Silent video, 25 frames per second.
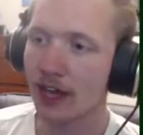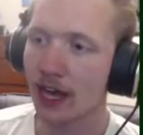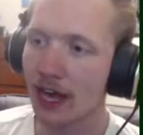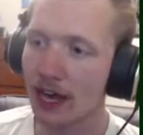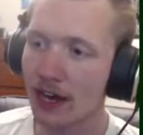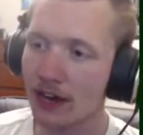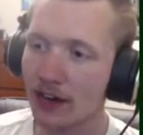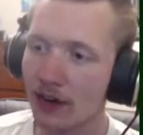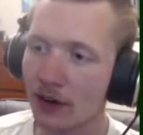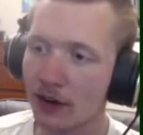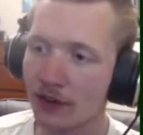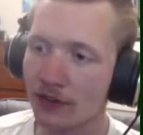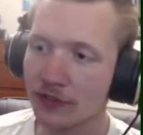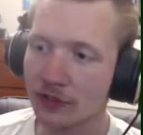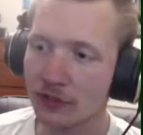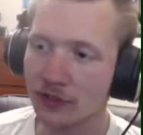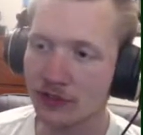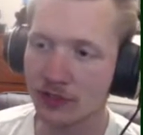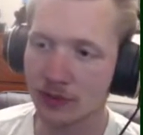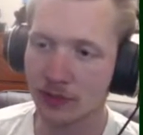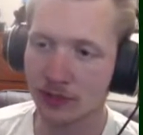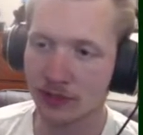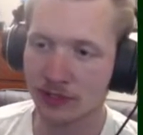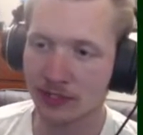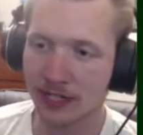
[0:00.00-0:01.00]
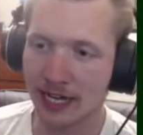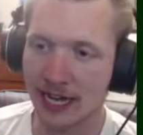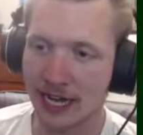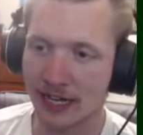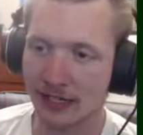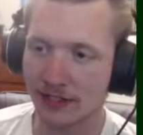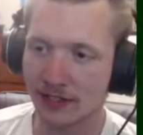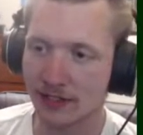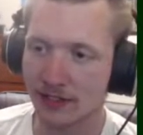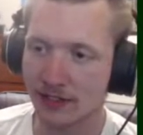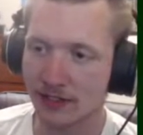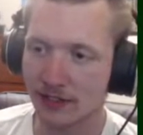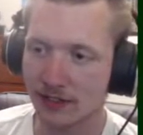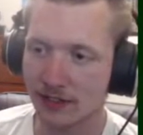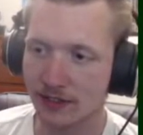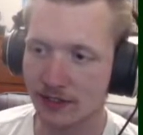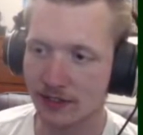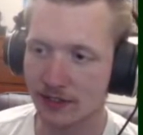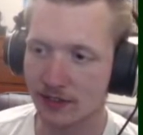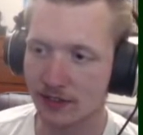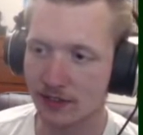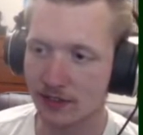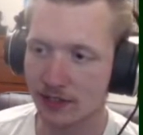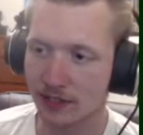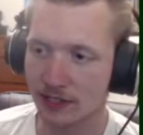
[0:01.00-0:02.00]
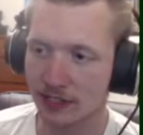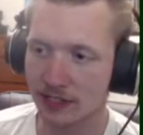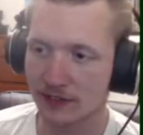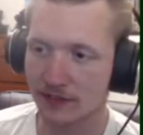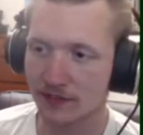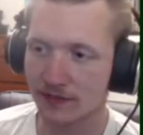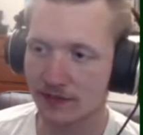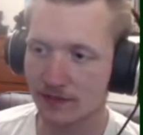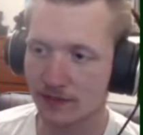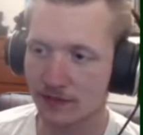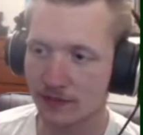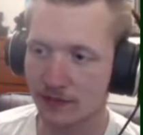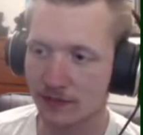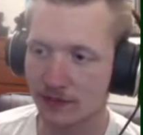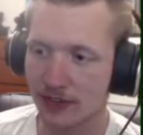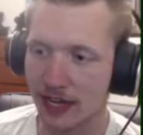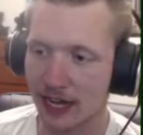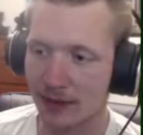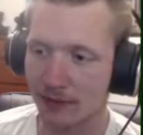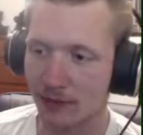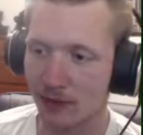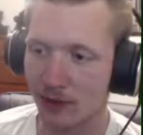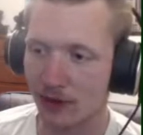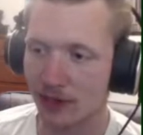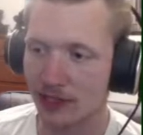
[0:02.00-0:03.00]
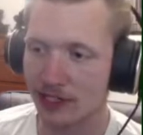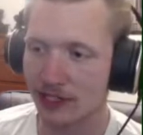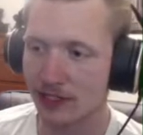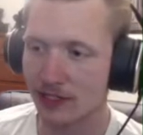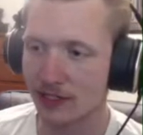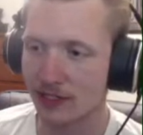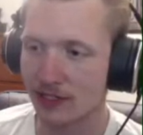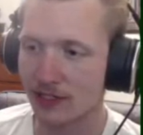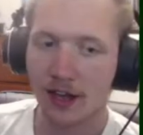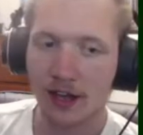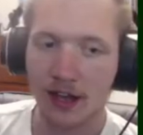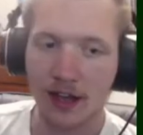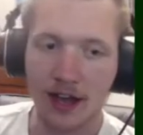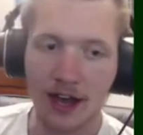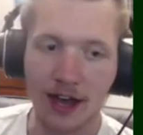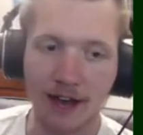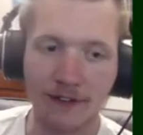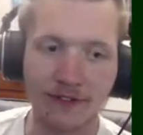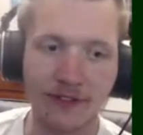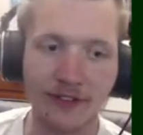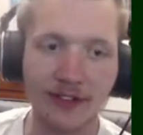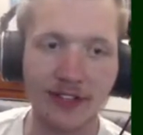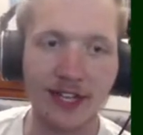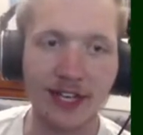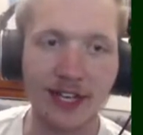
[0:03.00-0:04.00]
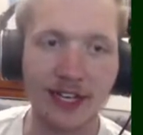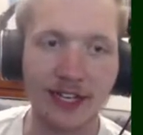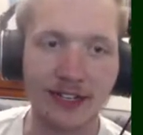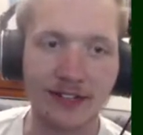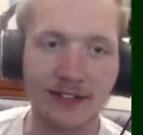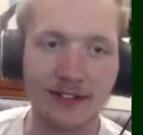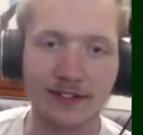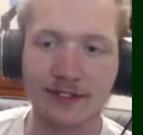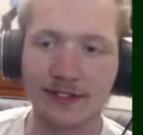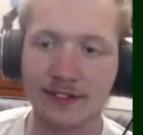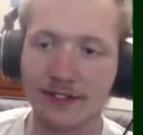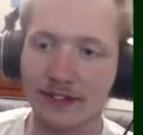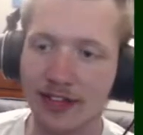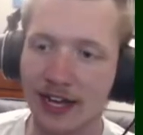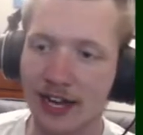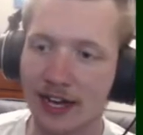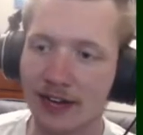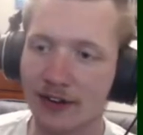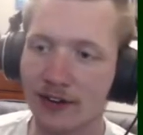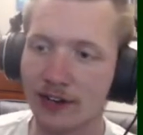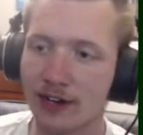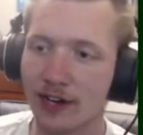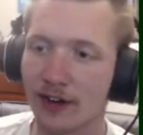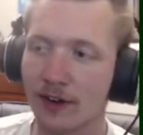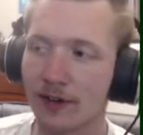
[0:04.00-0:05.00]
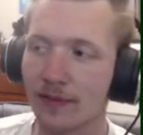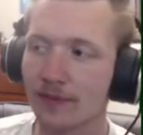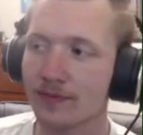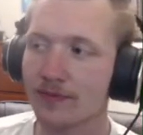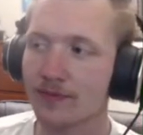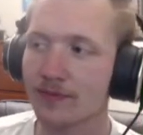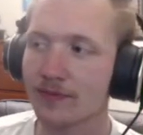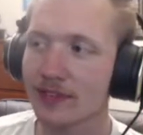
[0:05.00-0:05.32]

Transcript: I don't know if YouTube will last 35 more years. I feel like, I don't know.